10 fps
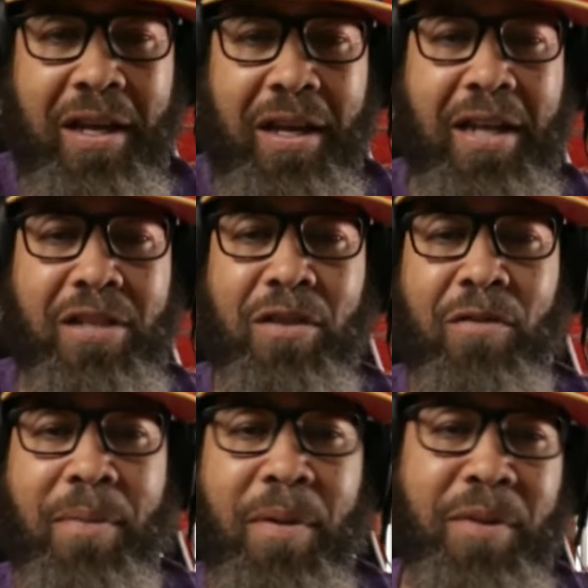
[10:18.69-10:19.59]
And that's going to
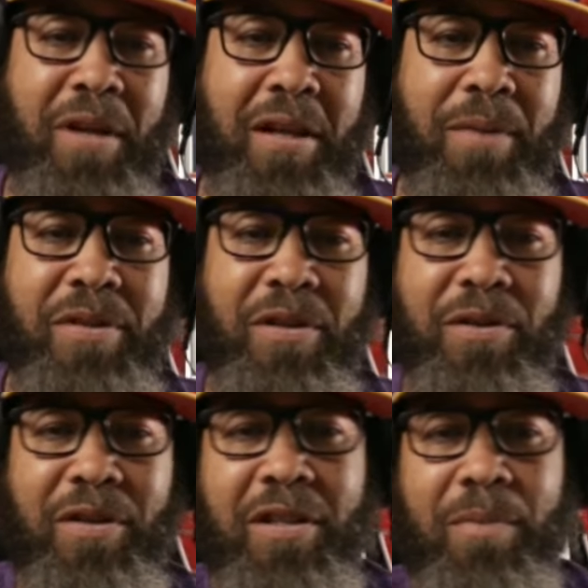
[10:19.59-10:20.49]
wrap up another
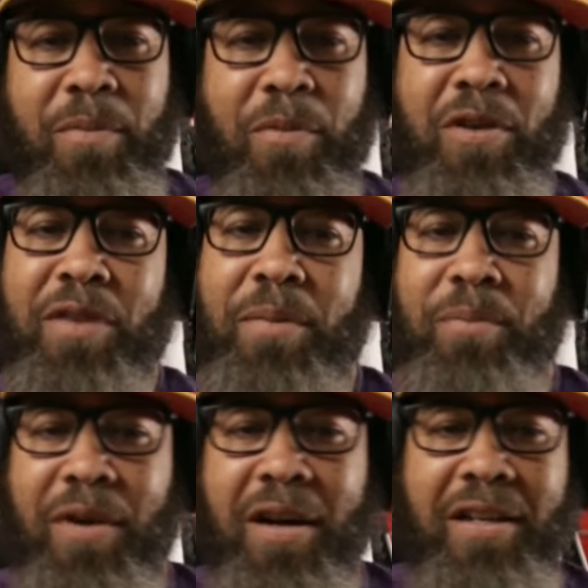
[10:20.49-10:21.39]
episode of the Simple Ball Dropping
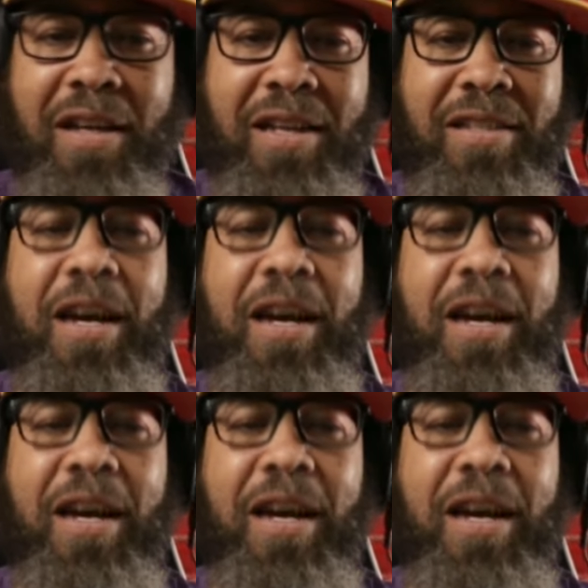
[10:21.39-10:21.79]
Podcast.